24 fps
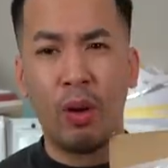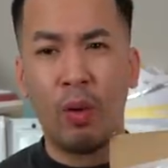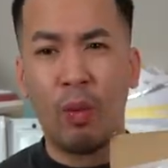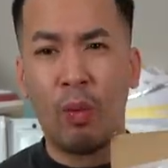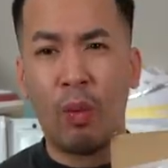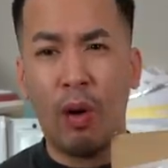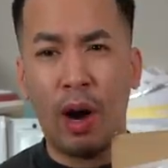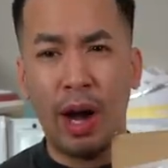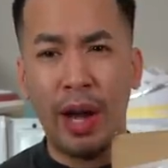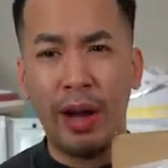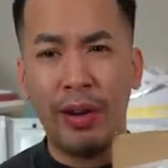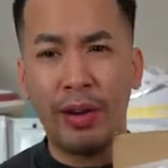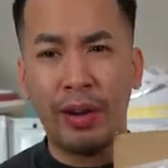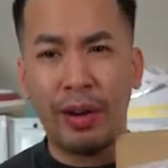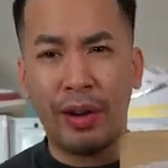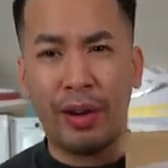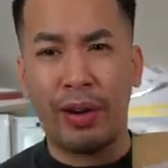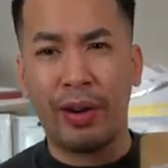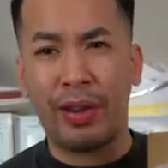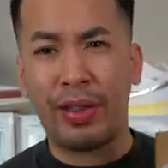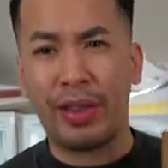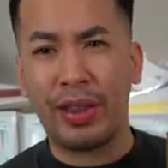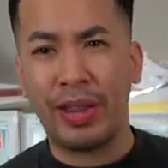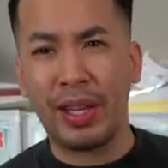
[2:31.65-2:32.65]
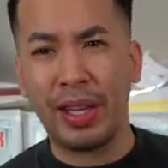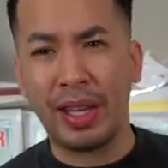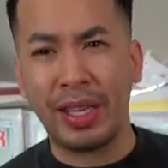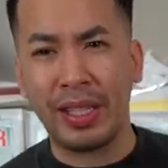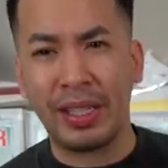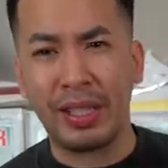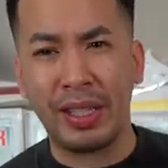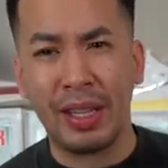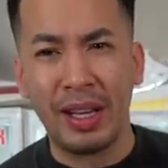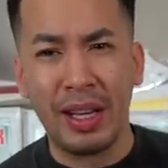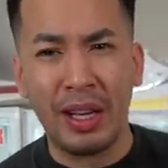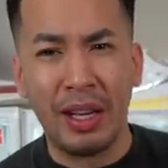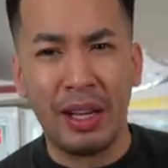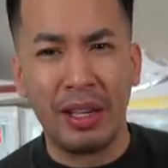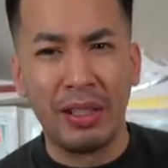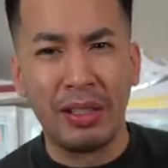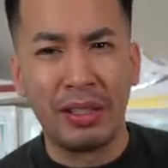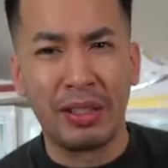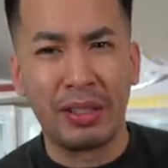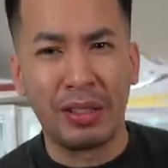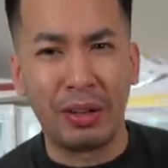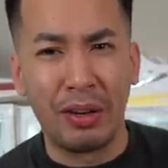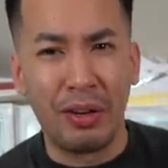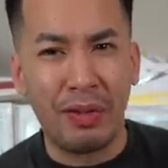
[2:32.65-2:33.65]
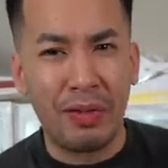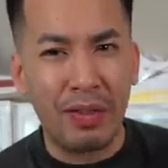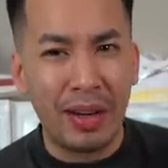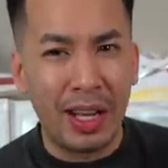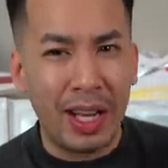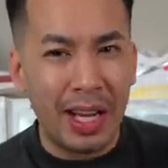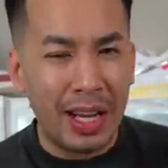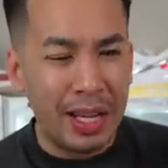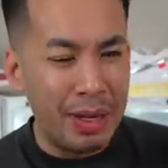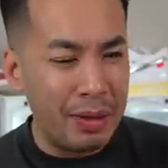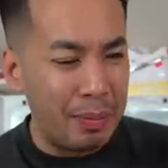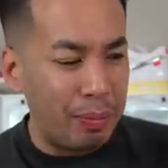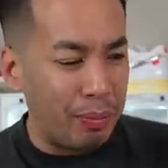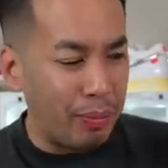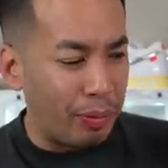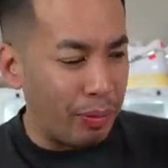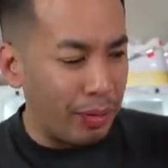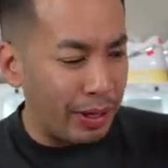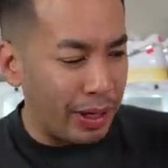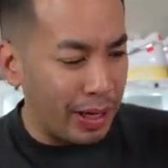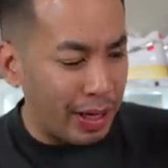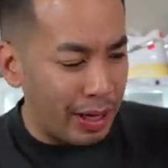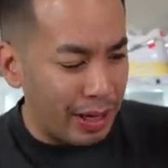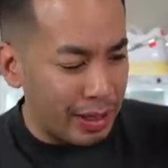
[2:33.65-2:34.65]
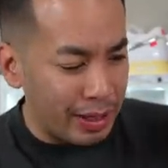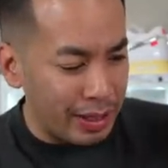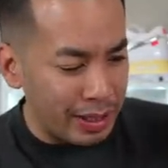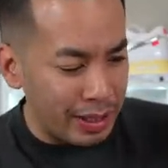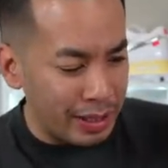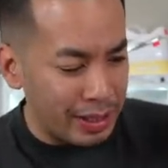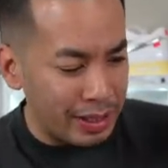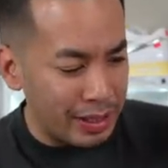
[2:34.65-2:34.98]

why on earth did Solefly print out like this?